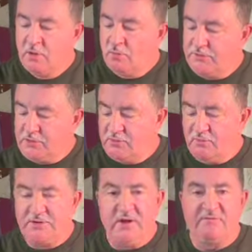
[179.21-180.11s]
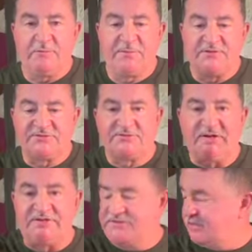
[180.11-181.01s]
when you have the pencil,
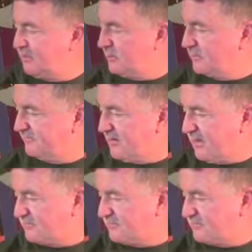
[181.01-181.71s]
say, sitting on a flat